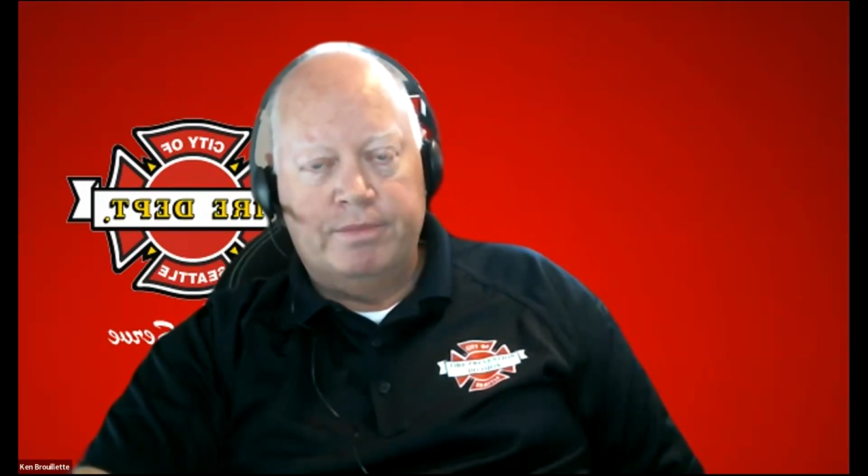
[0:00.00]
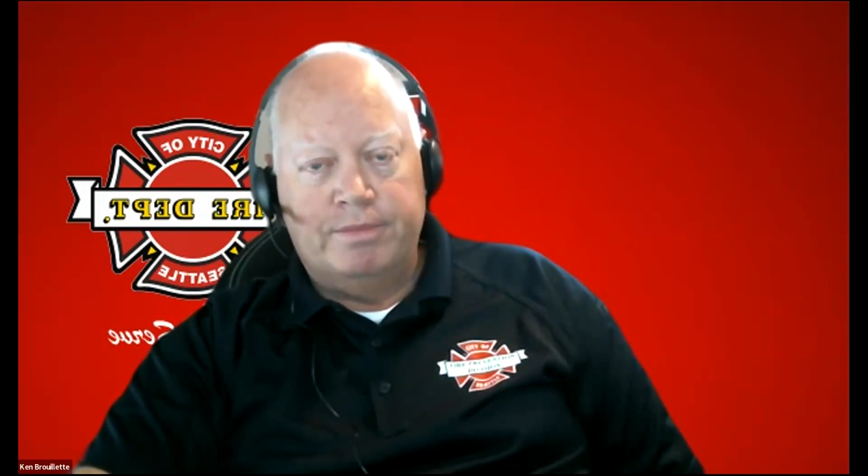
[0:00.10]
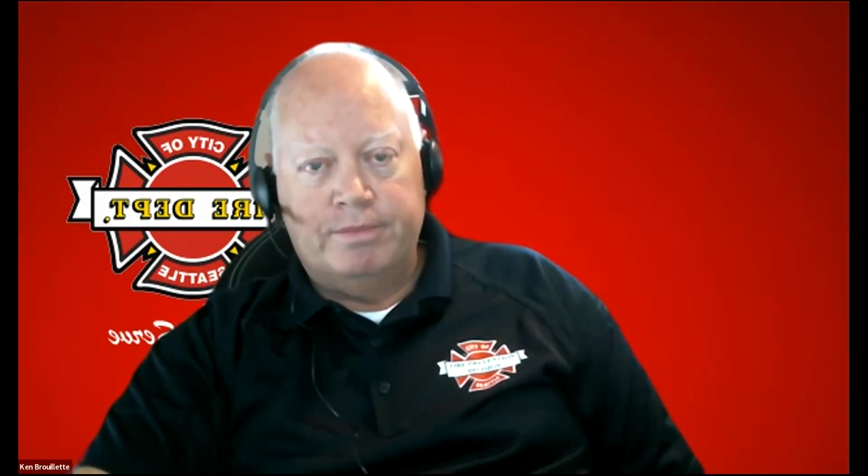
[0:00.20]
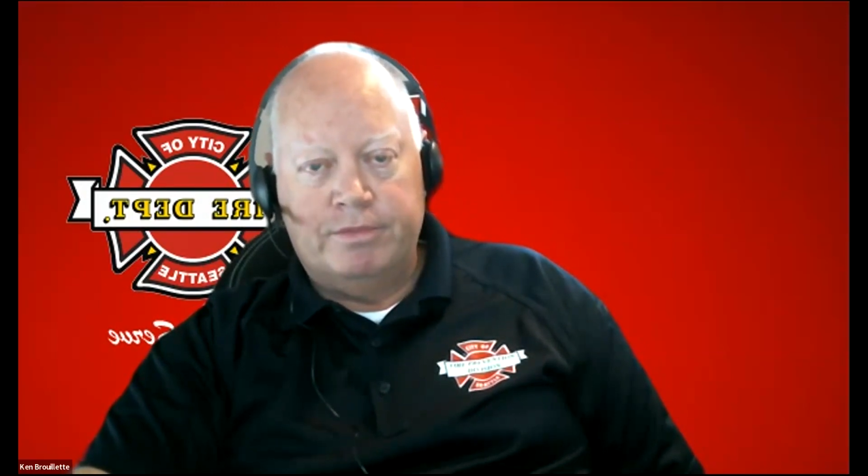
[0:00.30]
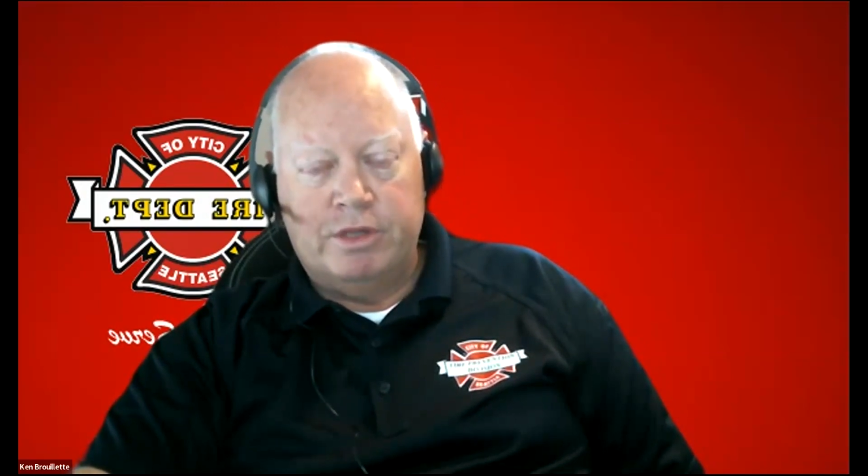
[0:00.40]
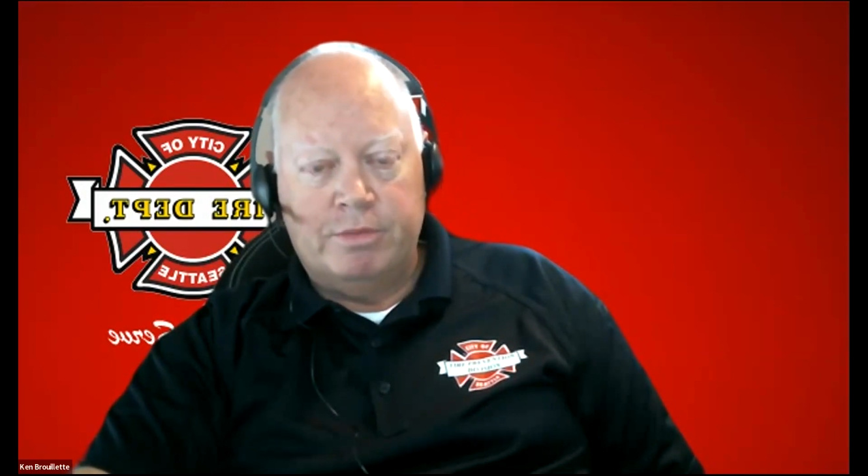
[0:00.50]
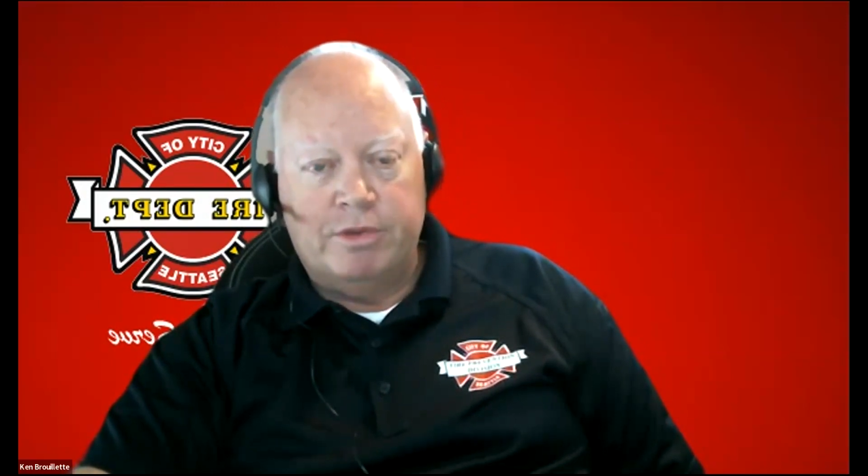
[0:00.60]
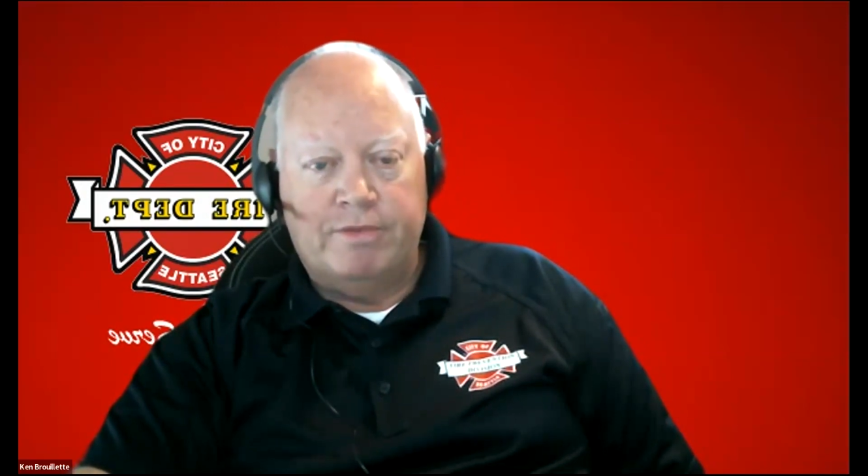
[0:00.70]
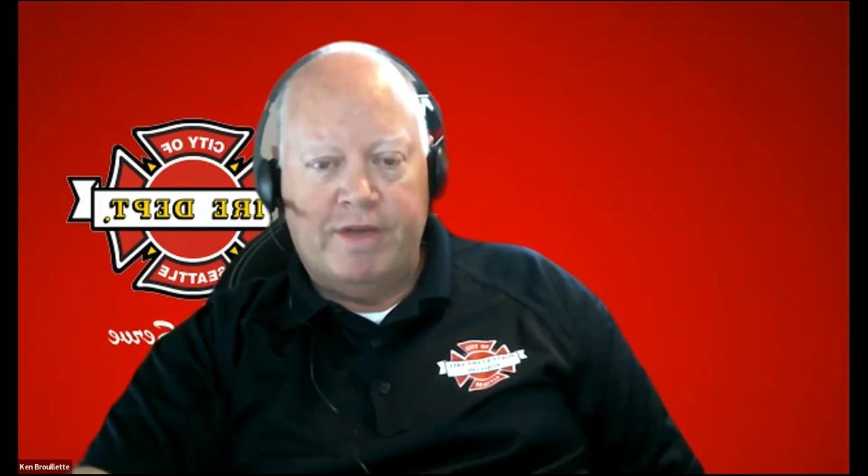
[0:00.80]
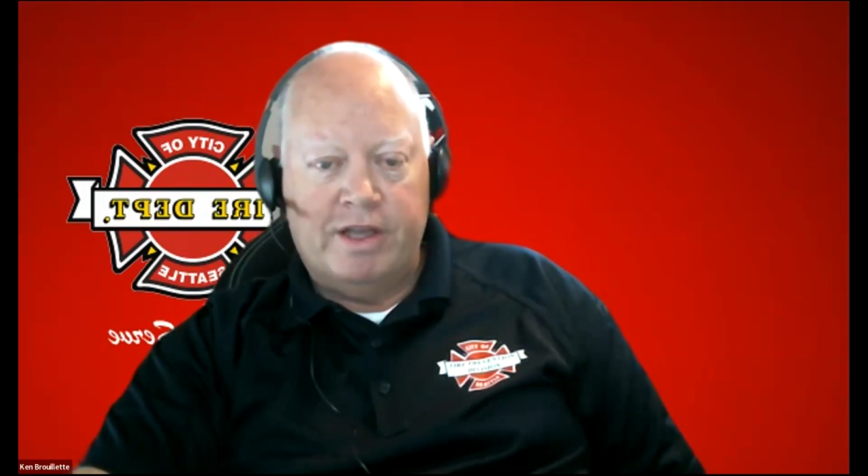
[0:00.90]
some of the
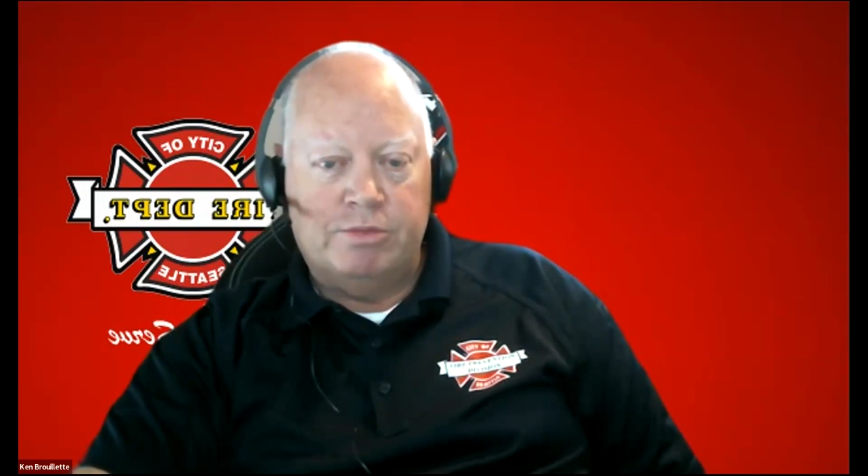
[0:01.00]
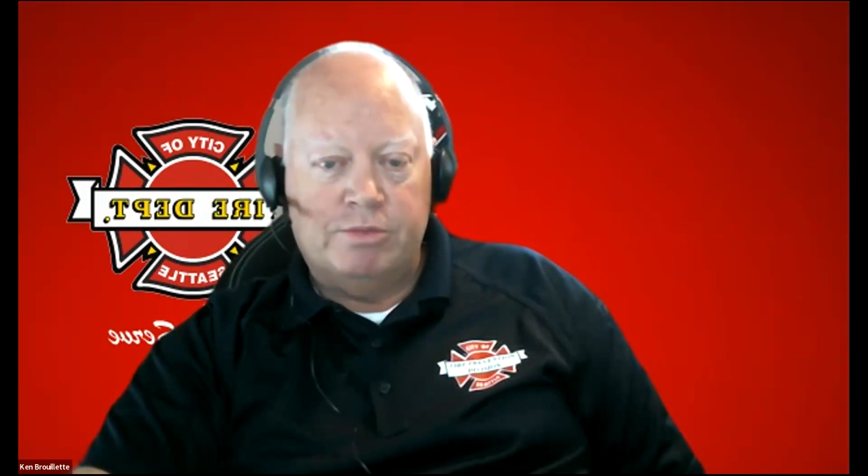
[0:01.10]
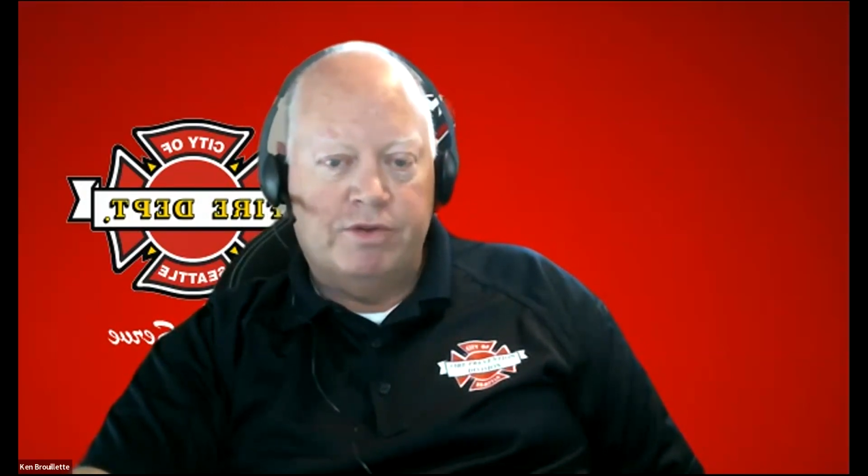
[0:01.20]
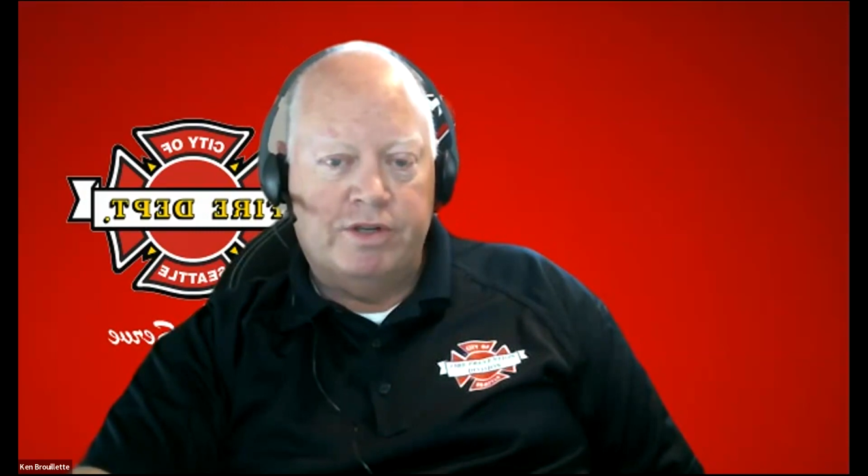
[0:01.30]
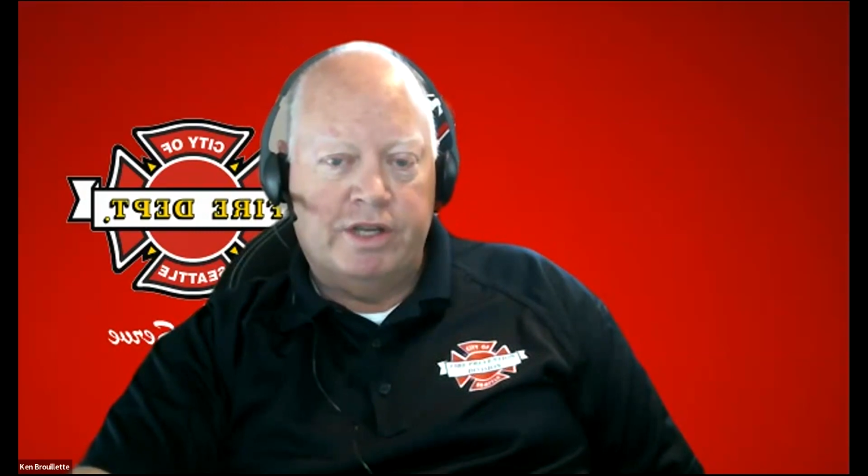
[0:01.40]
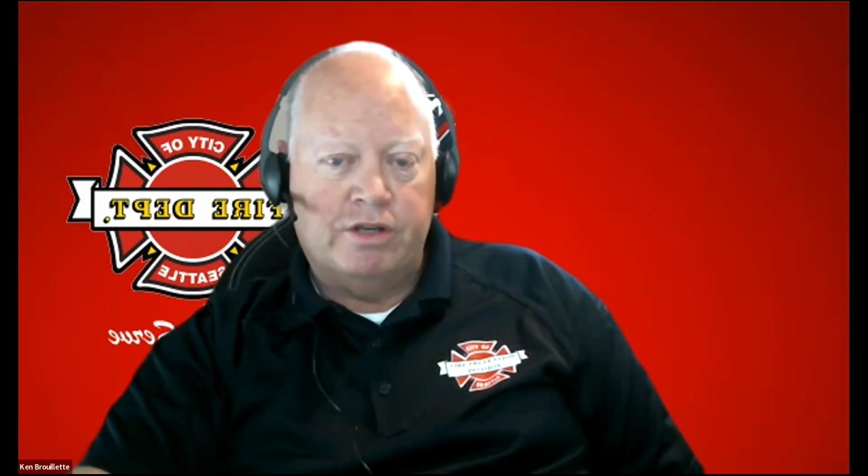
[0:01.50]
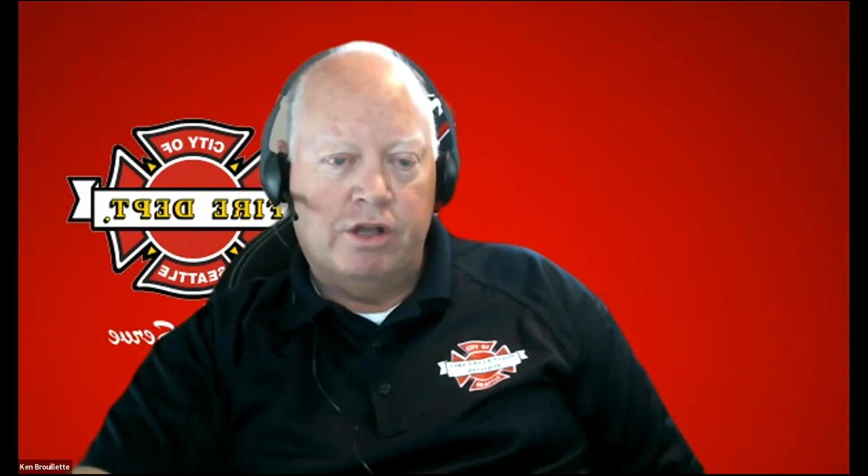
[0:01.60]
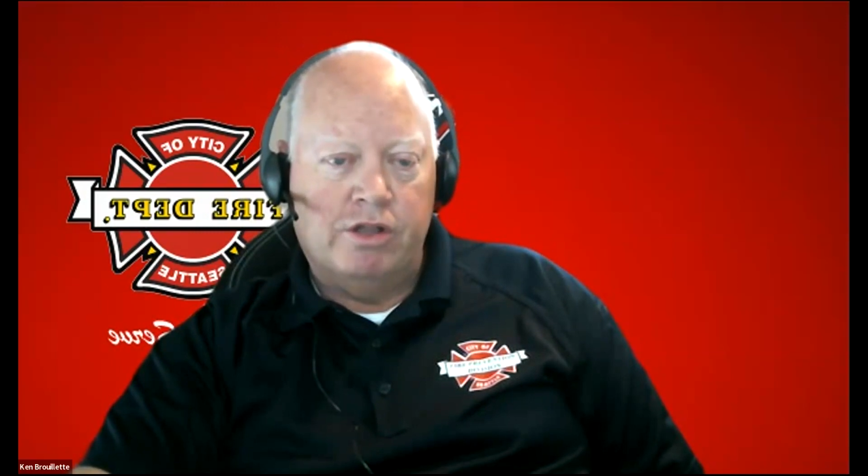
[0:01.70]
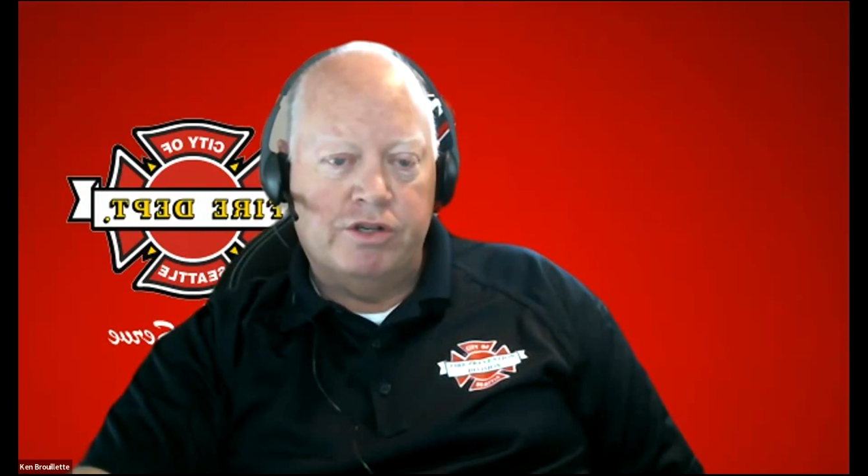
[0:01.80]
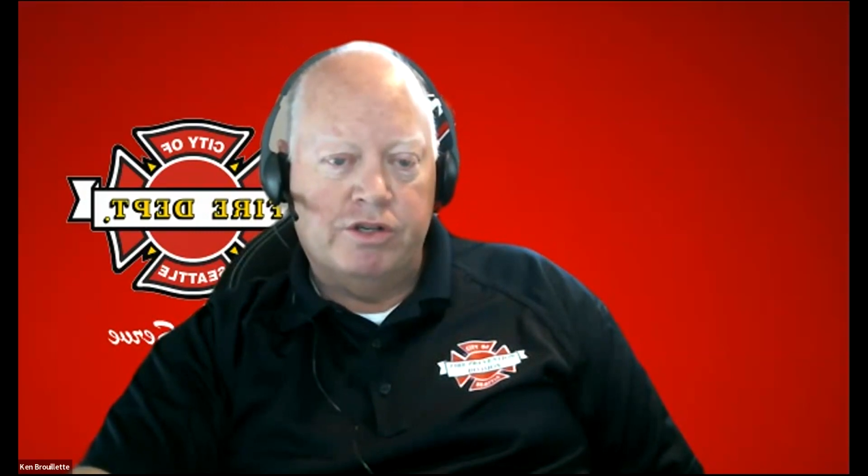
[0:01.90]
fast-moving
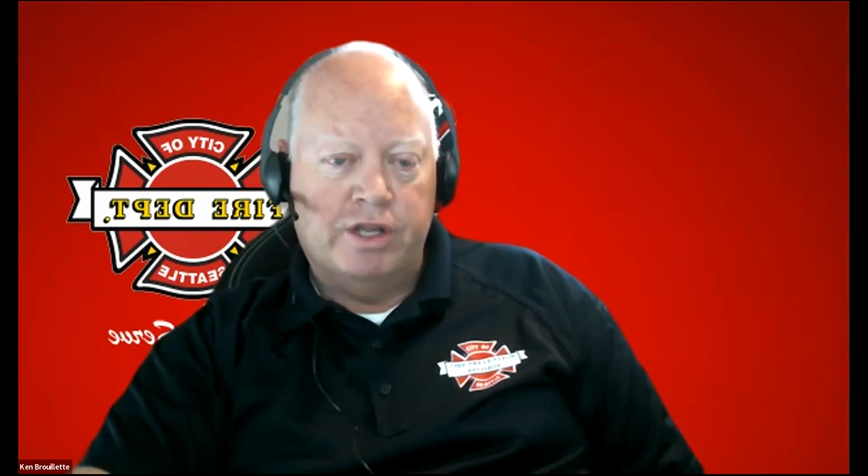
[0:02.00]
technology,